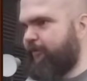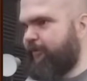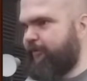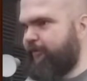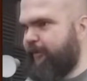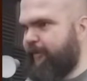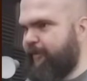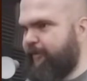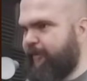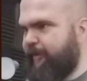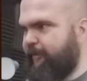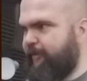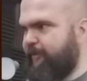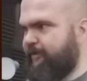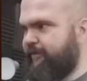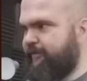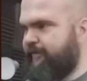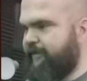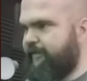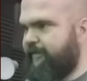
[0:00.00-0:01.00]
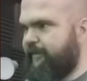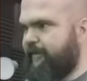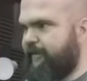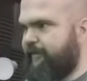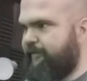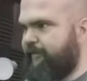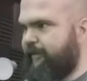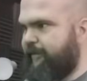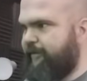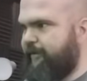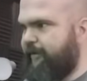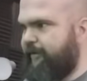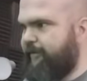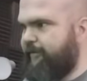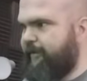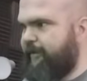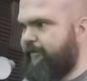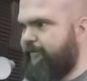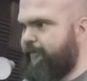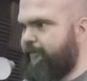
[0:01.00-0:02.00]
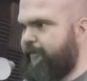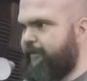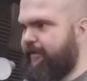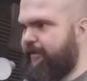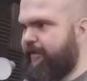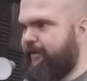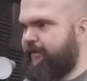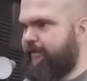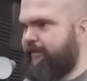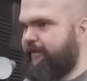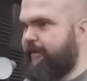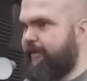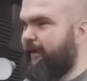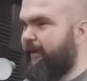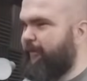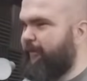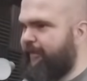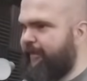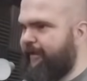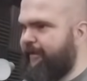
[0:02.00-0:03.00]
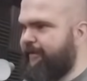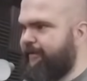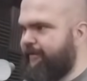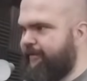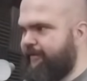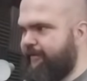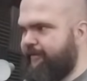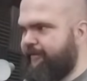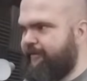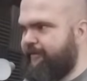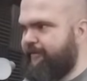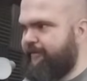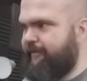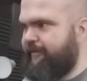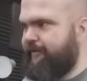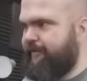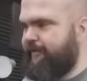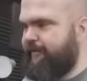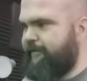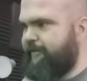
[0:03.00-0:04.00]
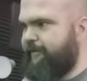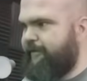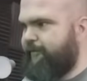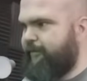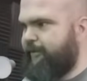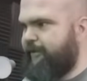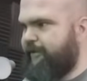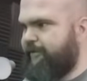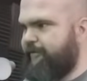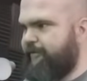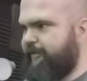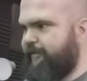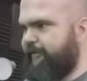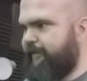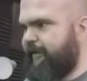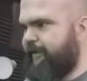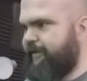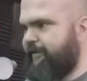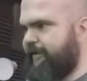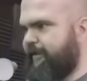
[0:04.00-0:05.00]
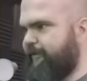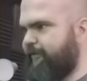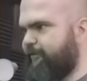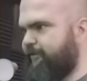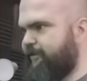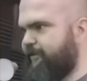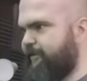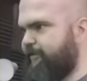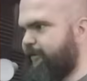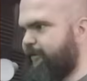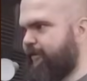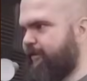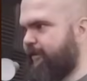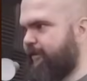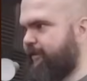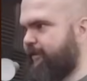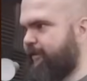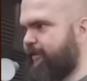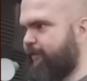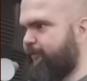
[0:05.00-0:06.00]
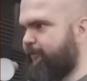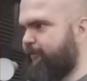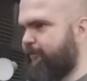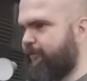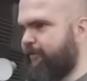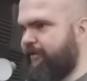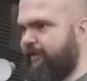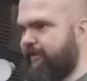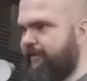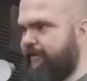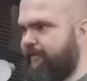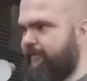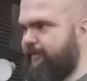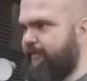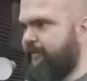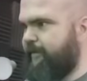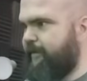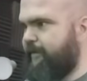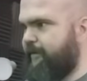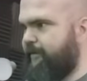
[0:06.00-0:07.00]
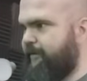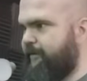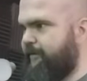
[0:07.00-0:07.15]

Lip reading: do as well, but you'll still see what I'm talking about. If we put it here, and I'm thinking here, pretty sure if I hit that little cheat button again a couple more times.